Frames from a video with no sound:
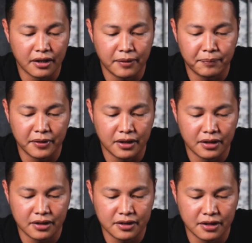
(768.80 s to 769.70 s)
Yep,
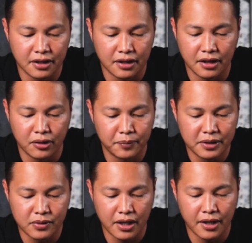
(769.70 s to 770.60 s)
it
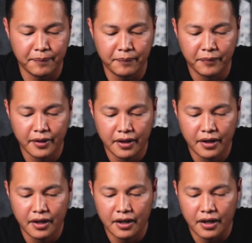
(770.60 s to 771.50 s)
opens right up,
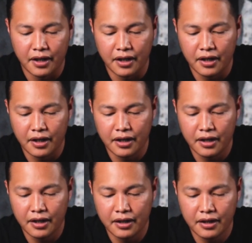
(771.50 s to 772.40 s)

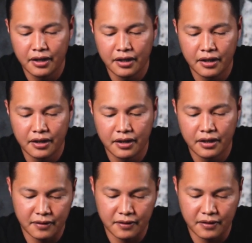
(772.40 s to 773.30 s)
and
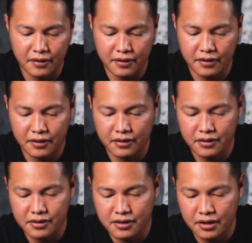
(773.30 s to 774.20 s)
you
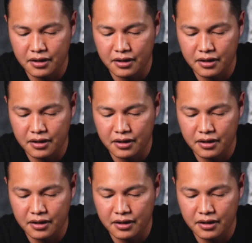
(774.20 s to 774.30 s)
just